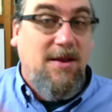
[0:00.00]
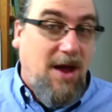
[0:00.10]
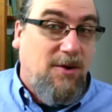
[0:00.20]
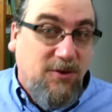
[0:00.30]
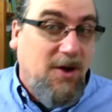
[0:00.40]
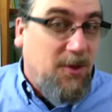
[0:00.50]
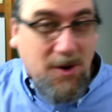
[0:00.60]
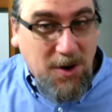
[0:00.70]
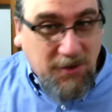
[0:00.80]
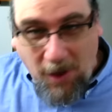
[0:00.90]
Doctor
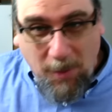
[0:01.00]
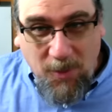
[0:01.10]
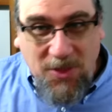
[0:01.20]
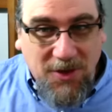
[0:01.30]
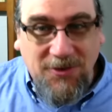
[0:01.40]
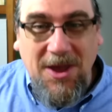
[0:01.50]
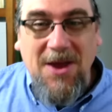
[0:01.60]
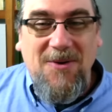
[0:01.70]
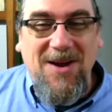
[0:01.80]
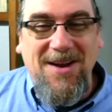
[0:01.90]
Sadler needs help with this
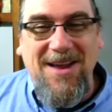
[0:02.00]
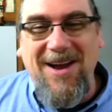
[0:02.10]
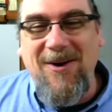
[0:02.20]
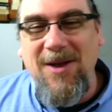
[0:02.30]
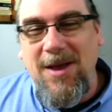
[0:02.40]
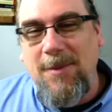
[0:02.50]
right now,